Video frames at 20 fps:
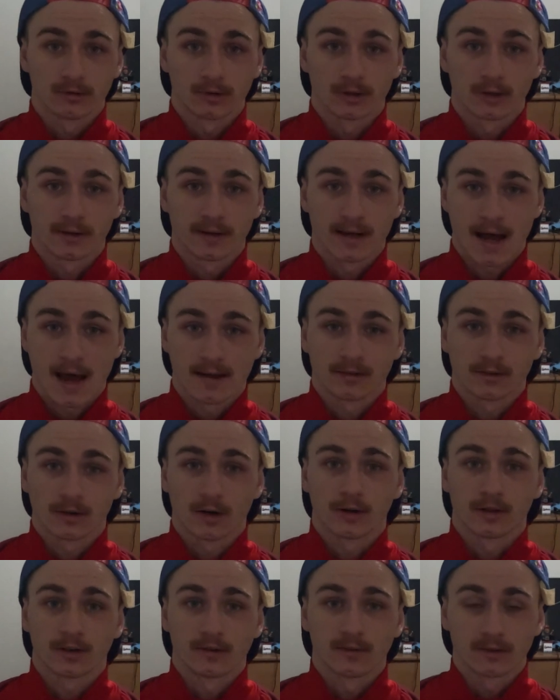career
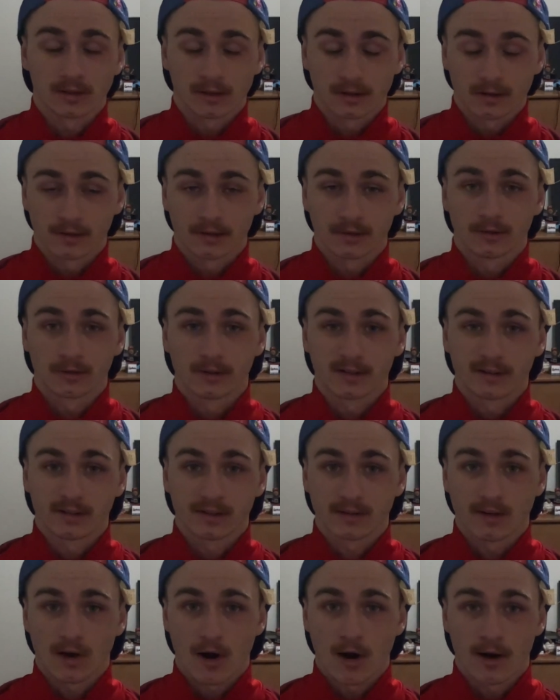NASCAR Xfinity Series
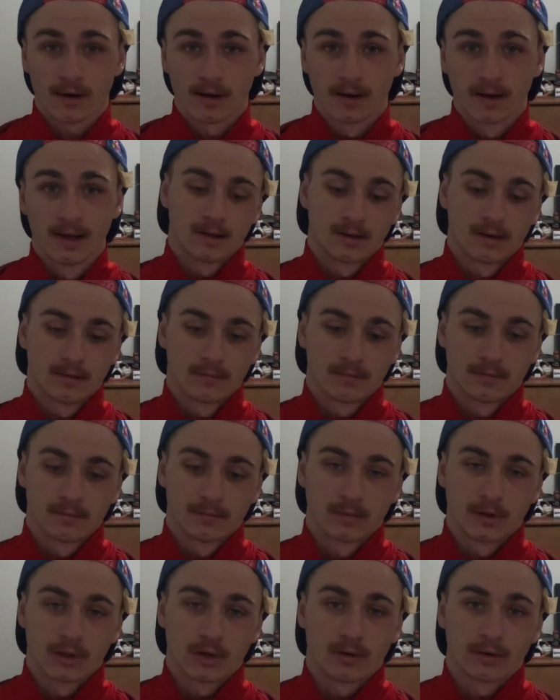start.
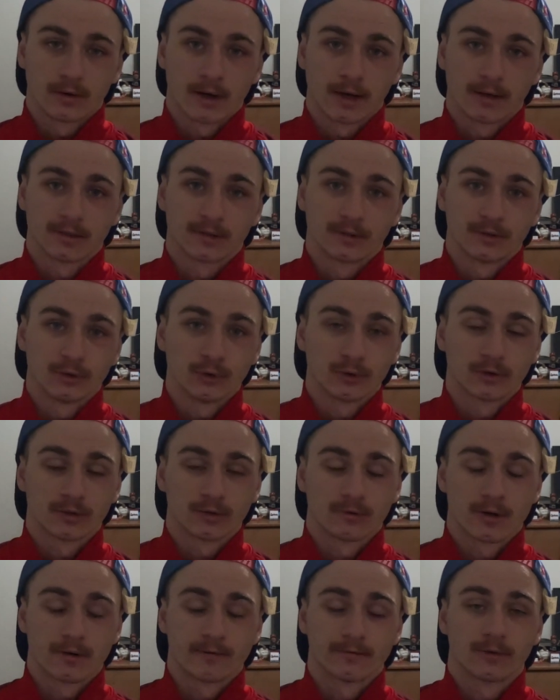Noah Gragson used to
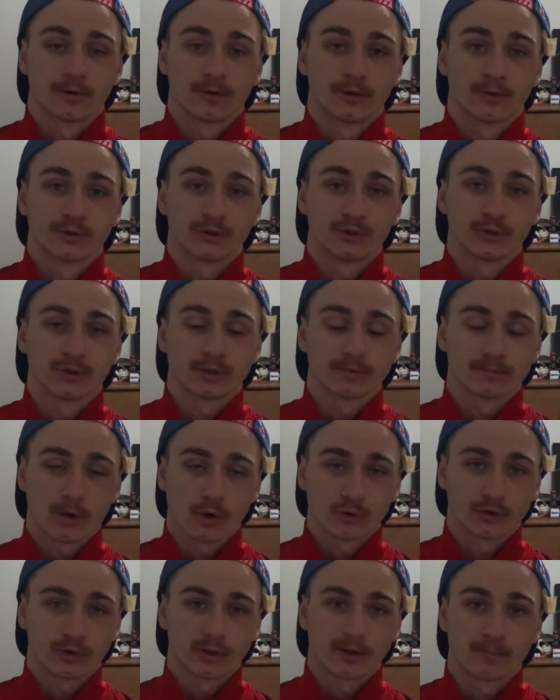run for Junior
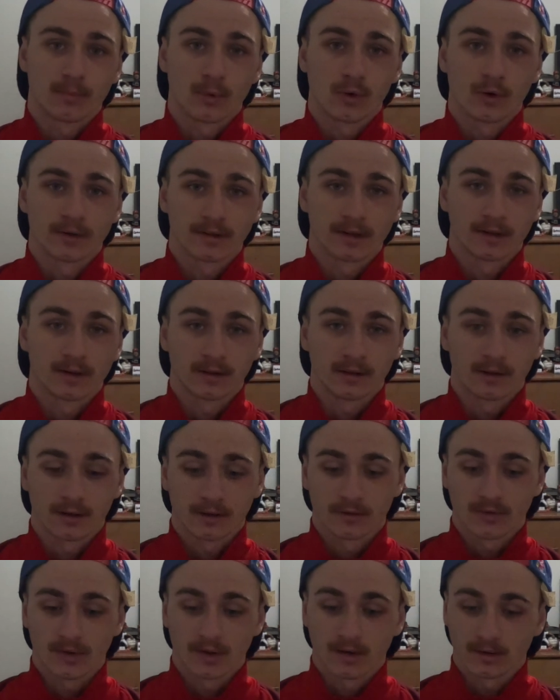Motorsports in the
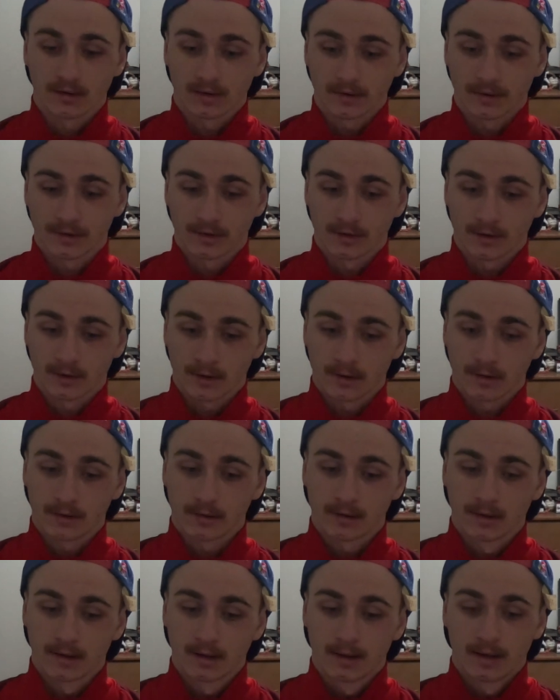Xfinity
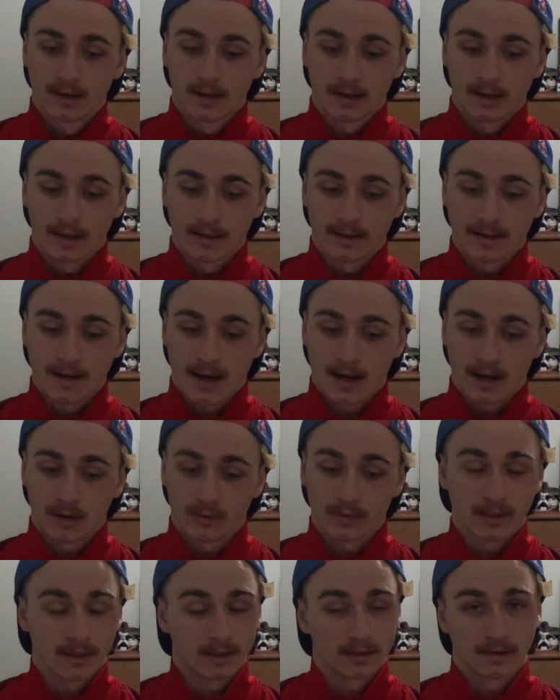Series, and now
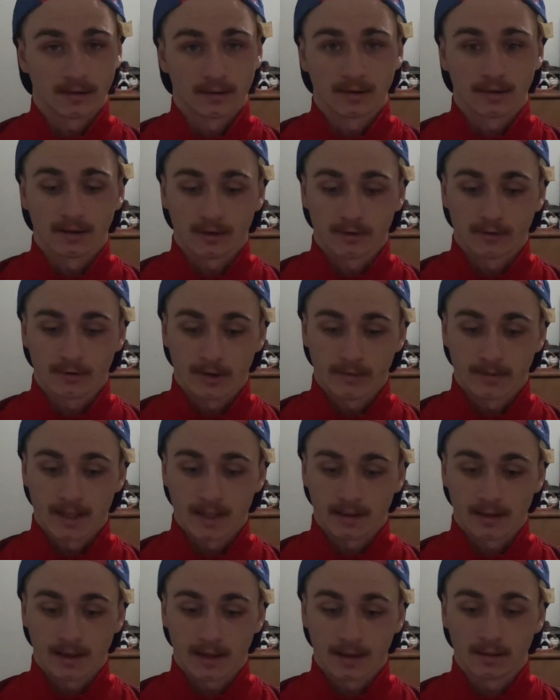we get to see a
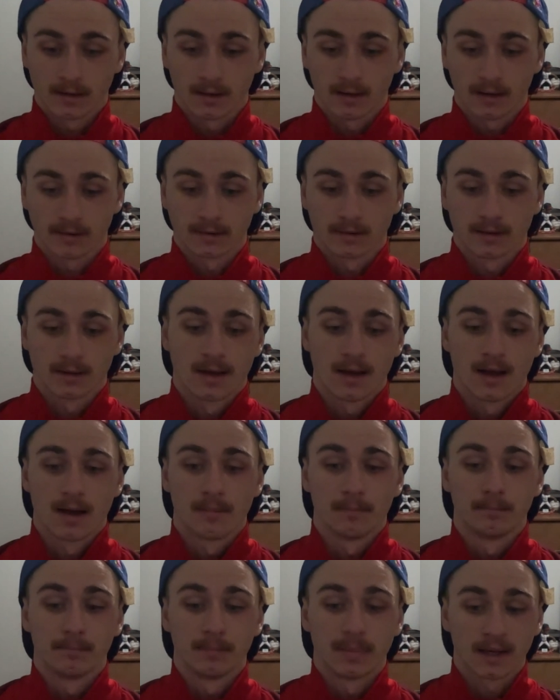throwback like this.
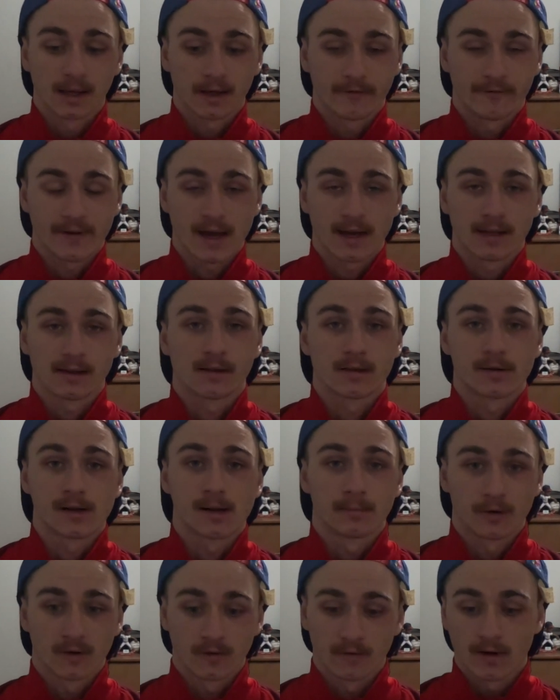Big fan of the
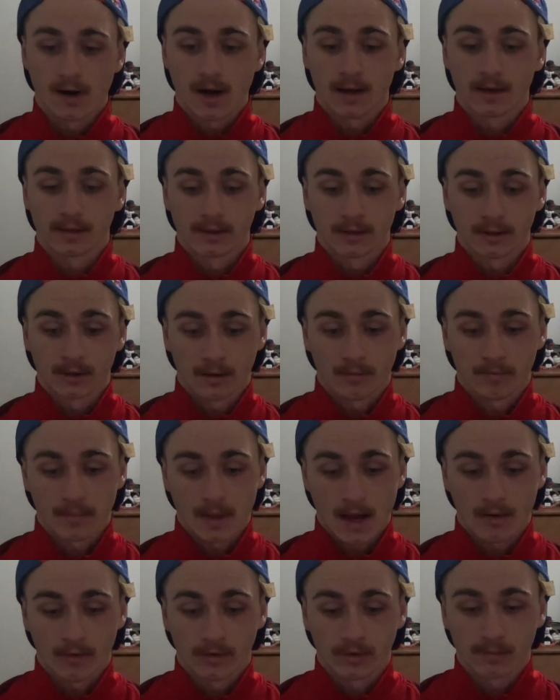number font here.
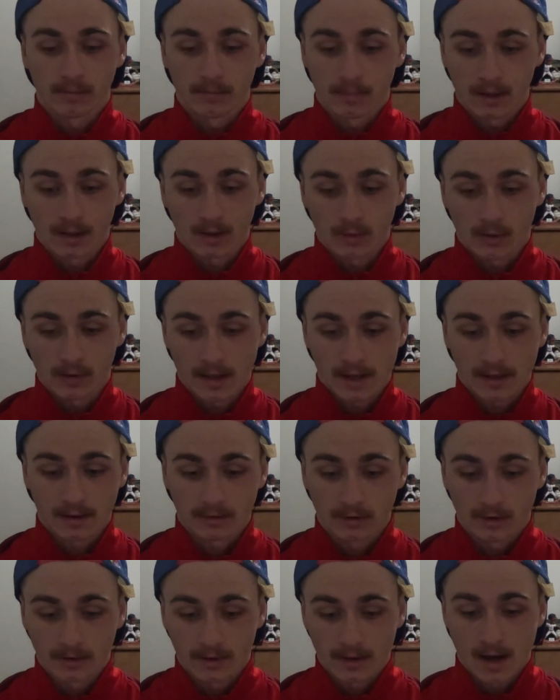That was a big one that
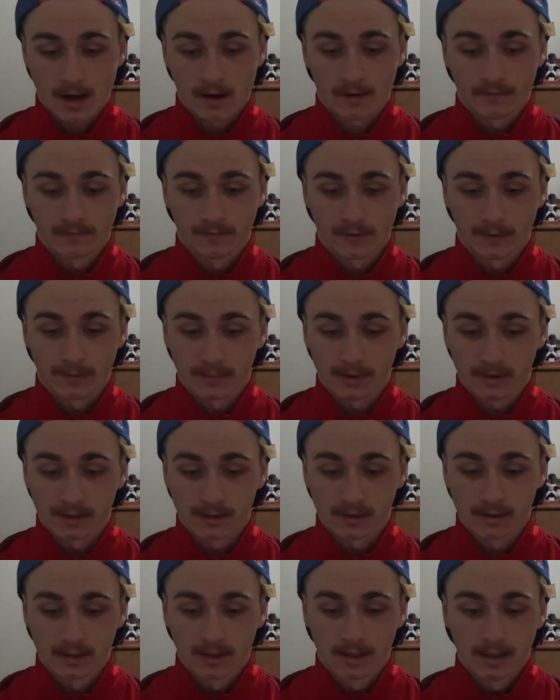stuck out for
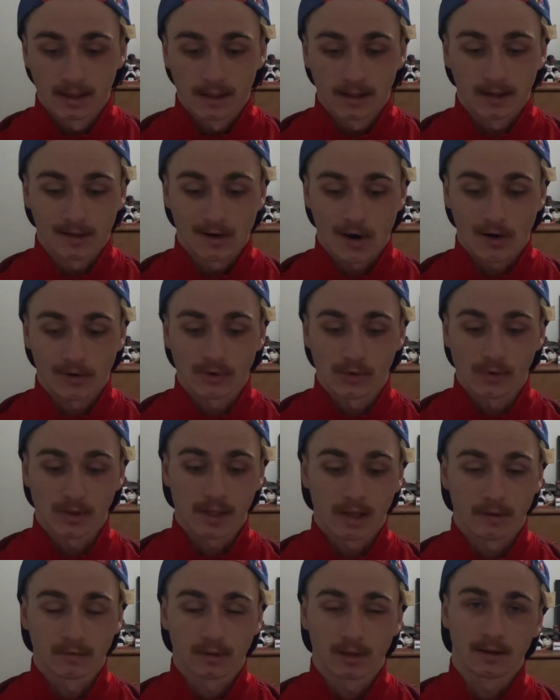me. It also
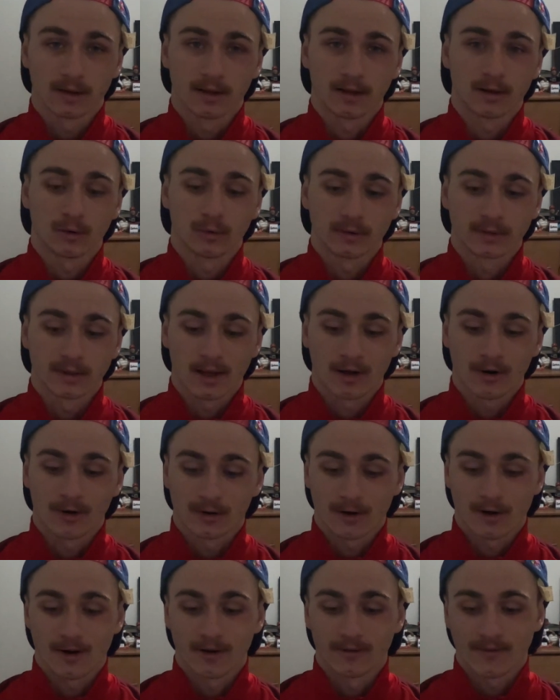gives a little Dale
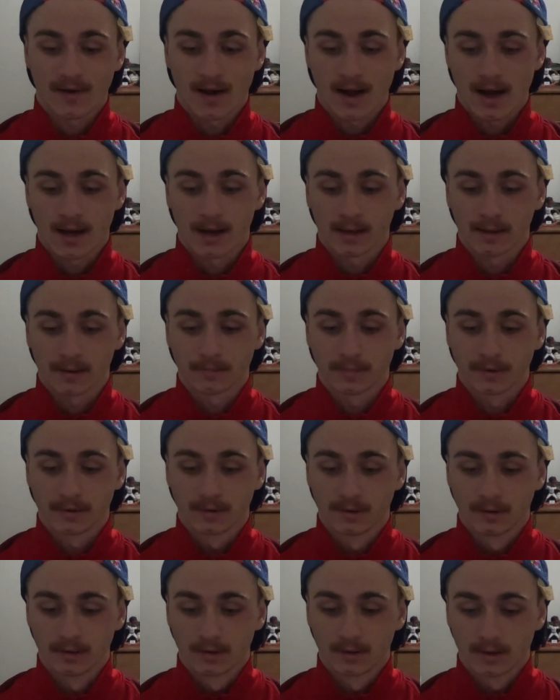Earnhardt
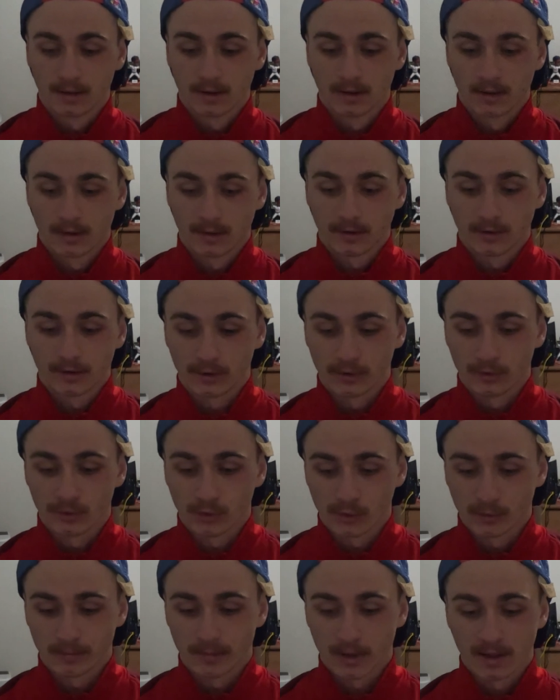vibes
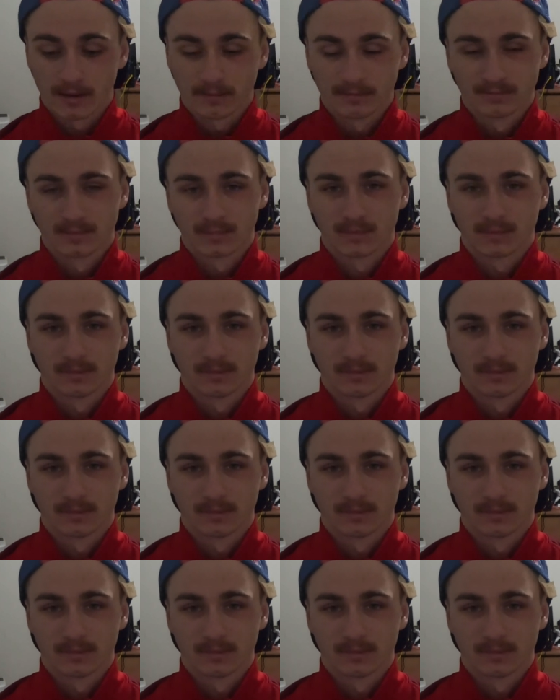too, but